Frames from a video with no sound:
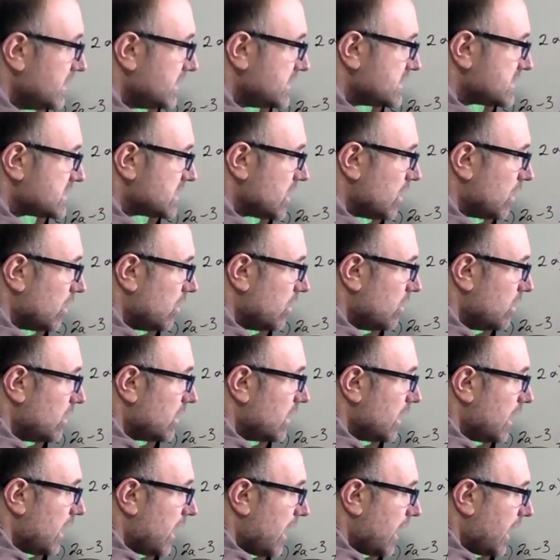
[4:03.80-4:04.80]
So
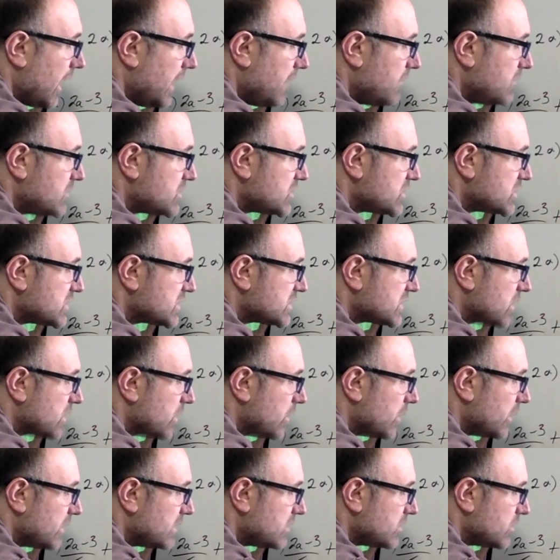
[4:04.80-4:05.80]
I'm just
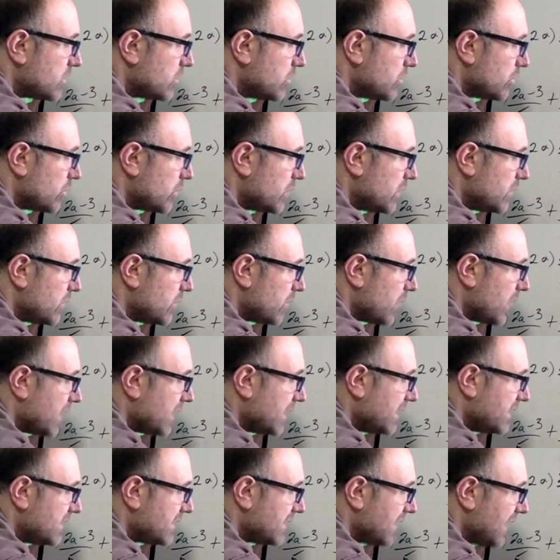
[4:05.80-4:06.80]
going to rewrite
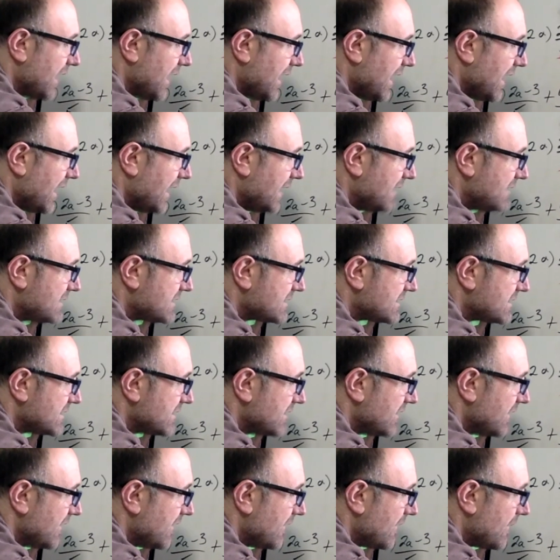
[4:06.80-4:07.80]
it as,
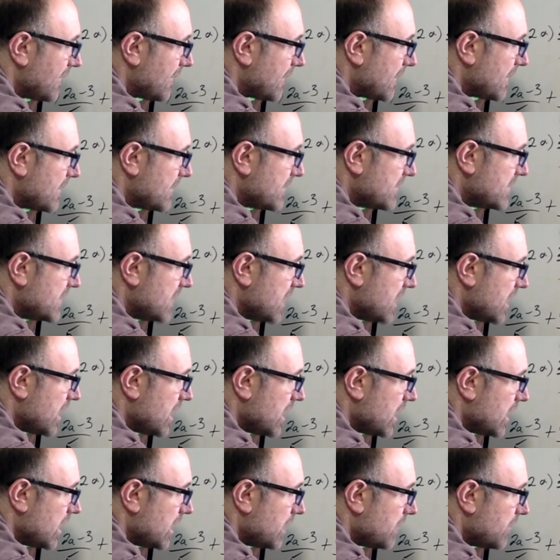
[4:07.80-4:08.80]

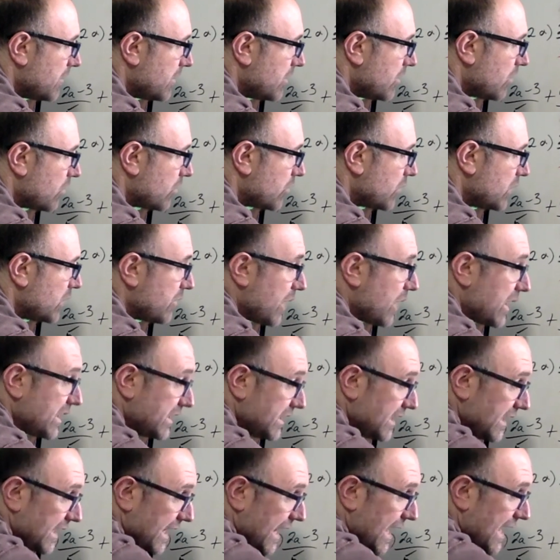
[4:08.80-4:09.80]
what
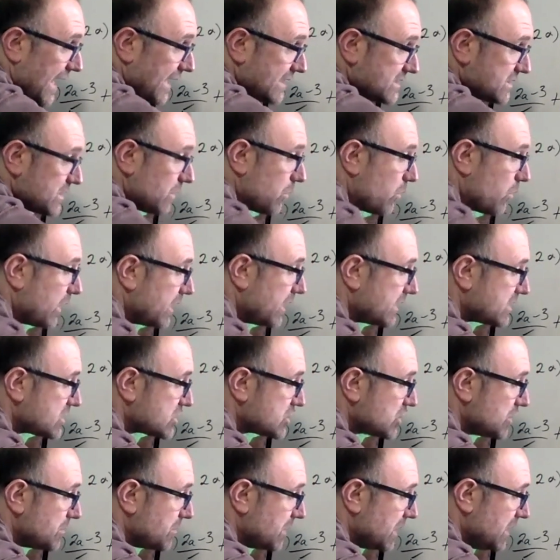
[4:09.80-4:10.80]
it
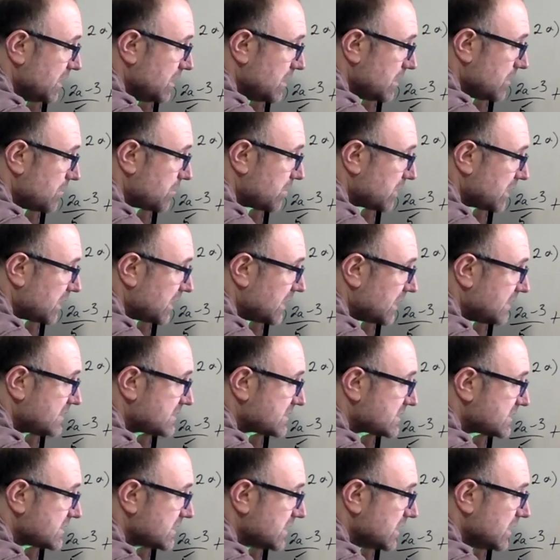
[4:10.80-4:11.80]
should be,
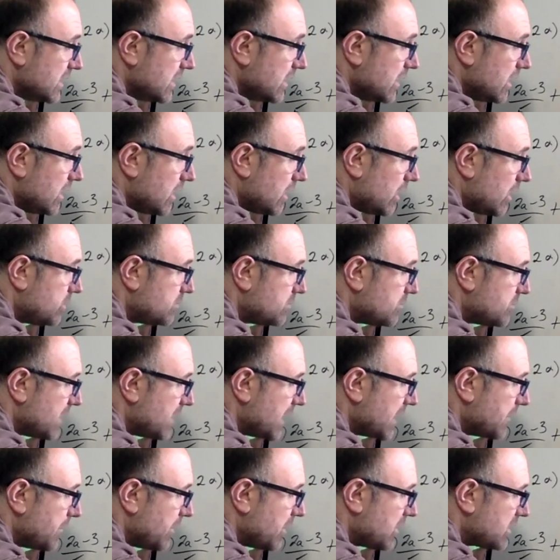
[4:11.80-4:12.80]
plus, oh, my
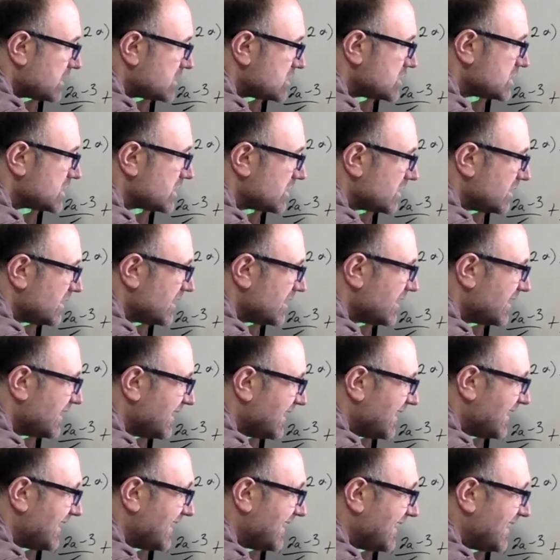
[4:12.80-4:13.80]
apologies here,
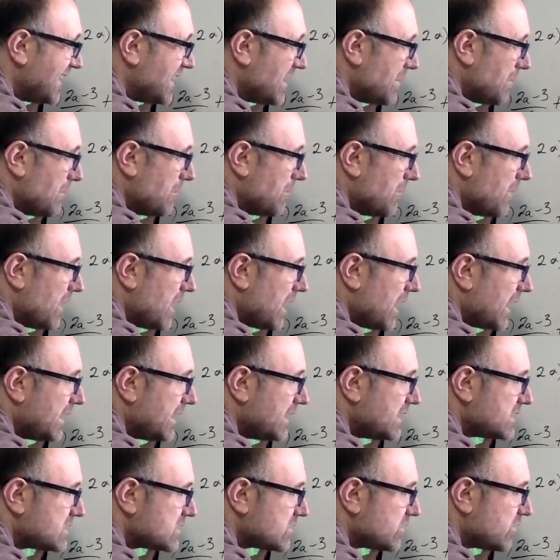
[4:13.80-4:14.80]

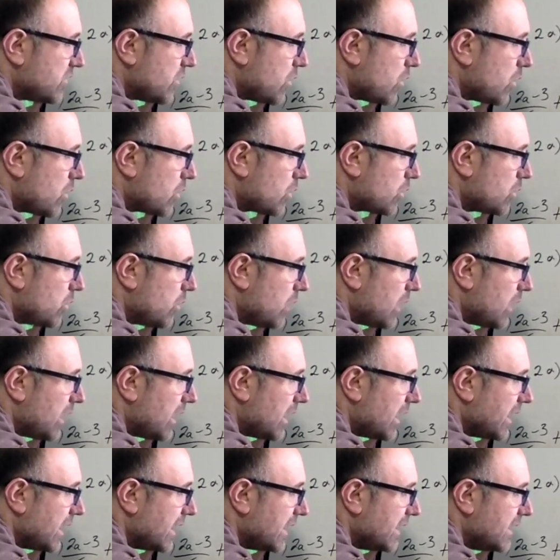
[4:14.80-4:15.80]
minus
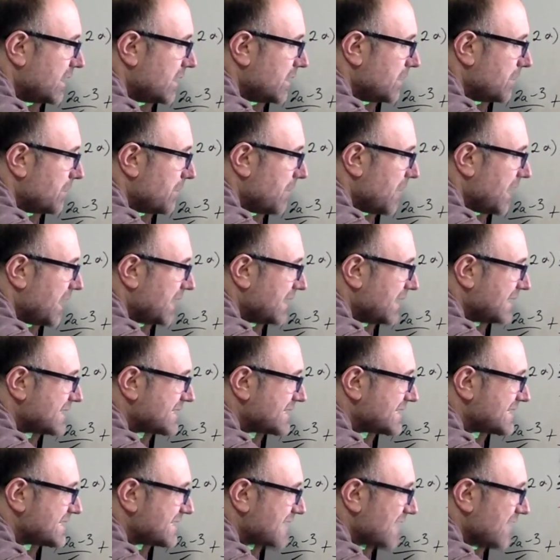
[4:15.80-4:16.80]
4y minus
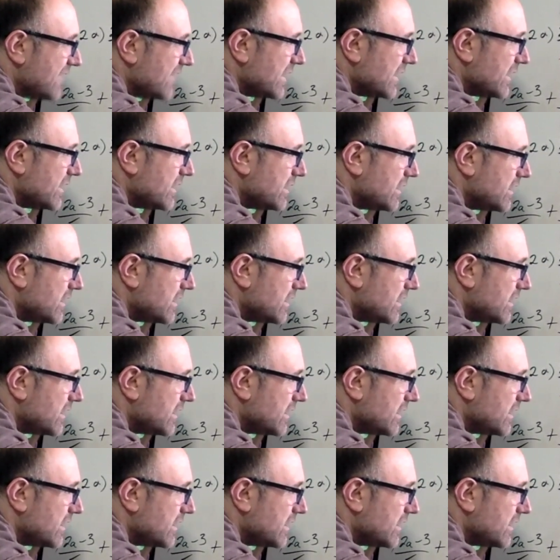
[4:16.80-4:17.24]
7.